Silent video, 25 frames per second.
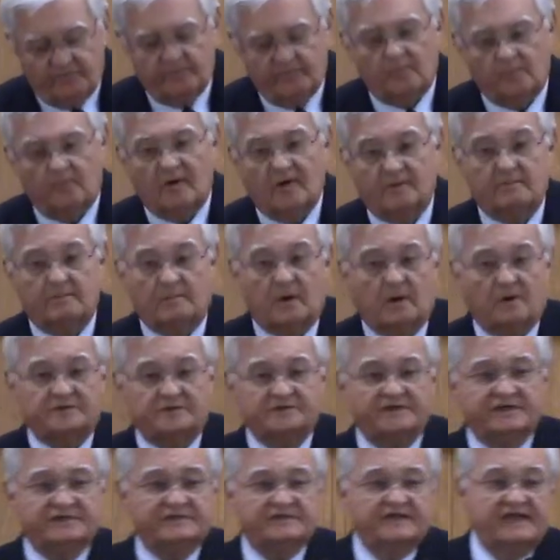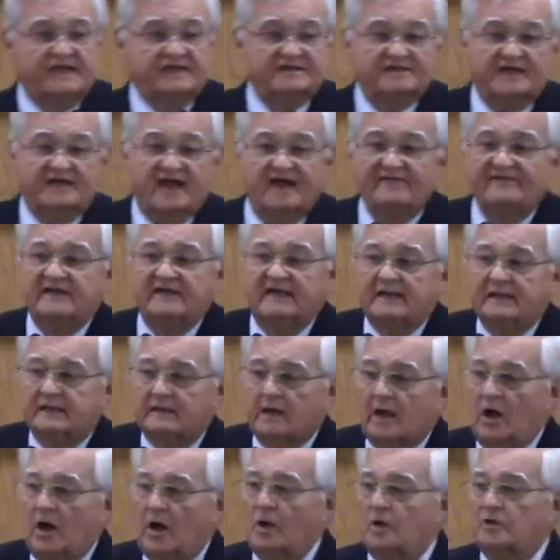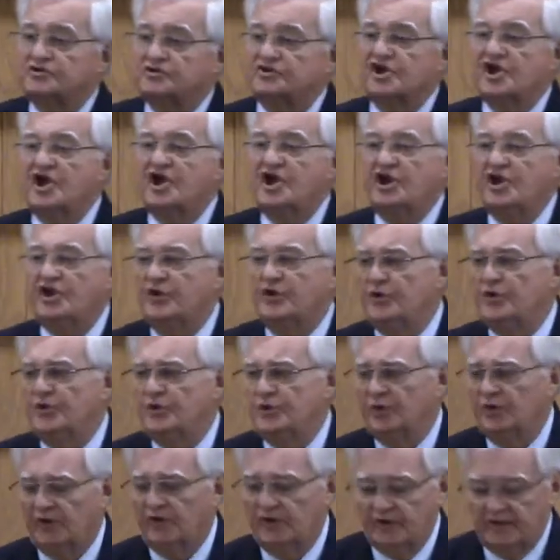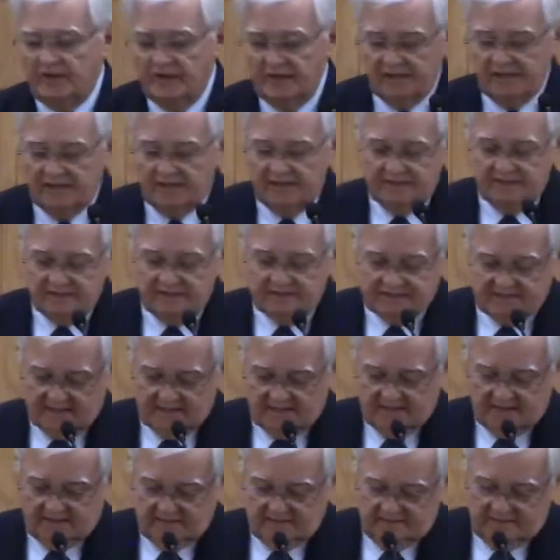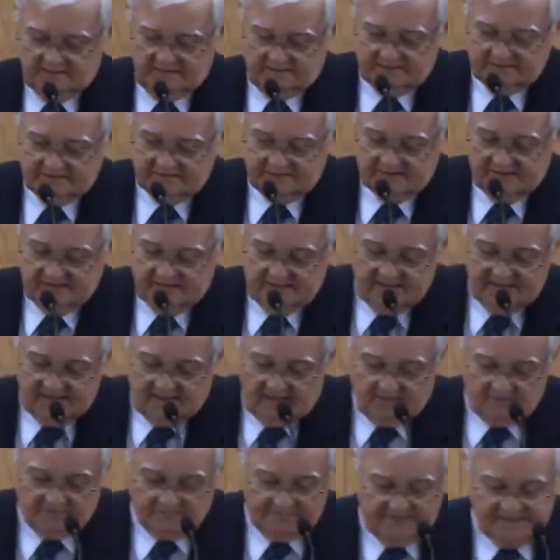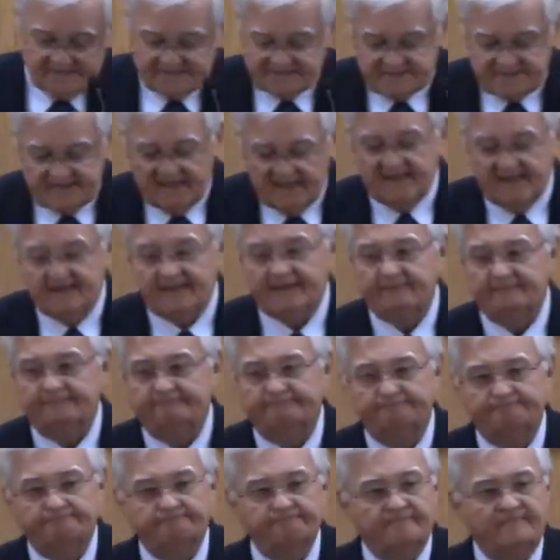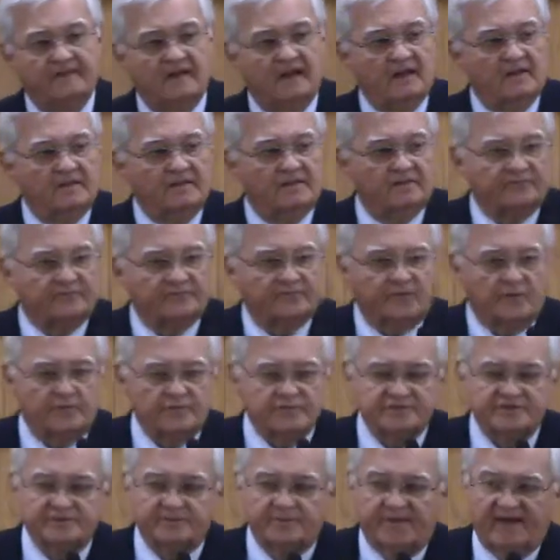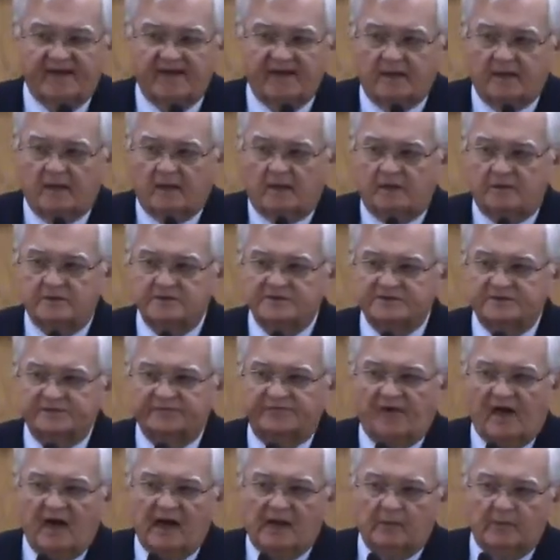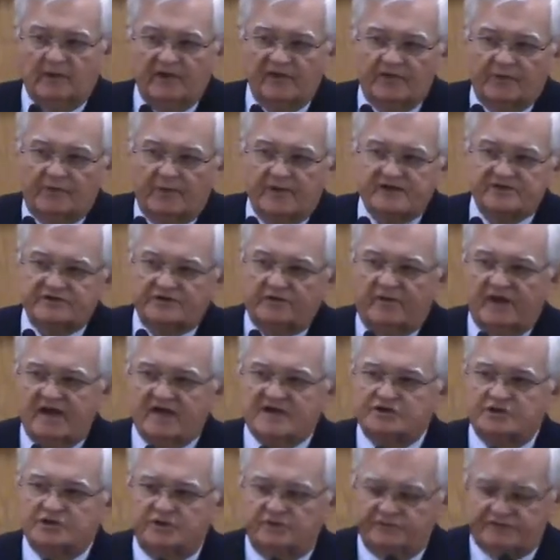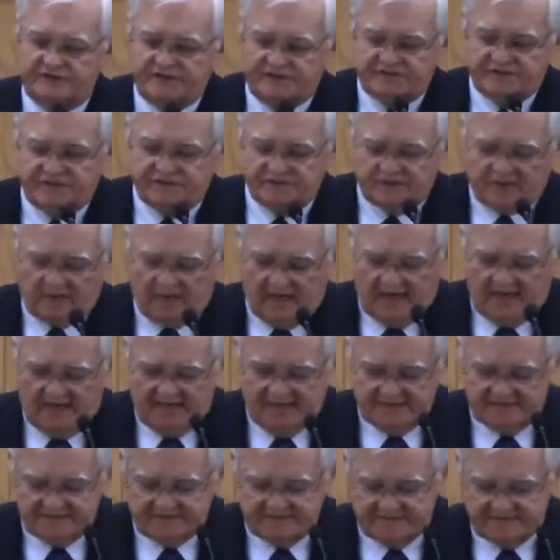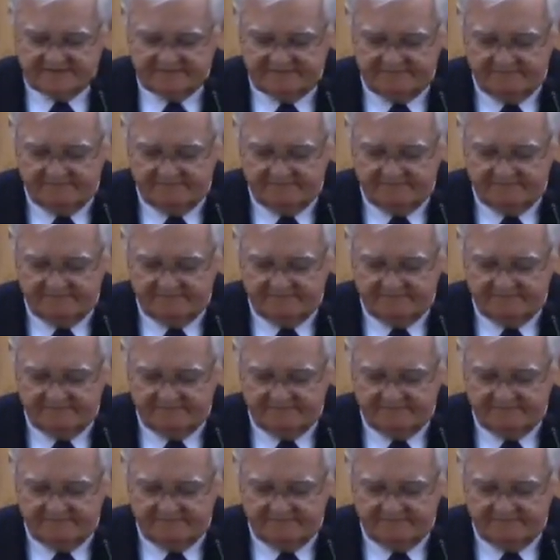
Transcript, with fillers: what Mark 16, 17 calls new tongues. On this day, the first Pentecost following the resurrection of Jesus Christ,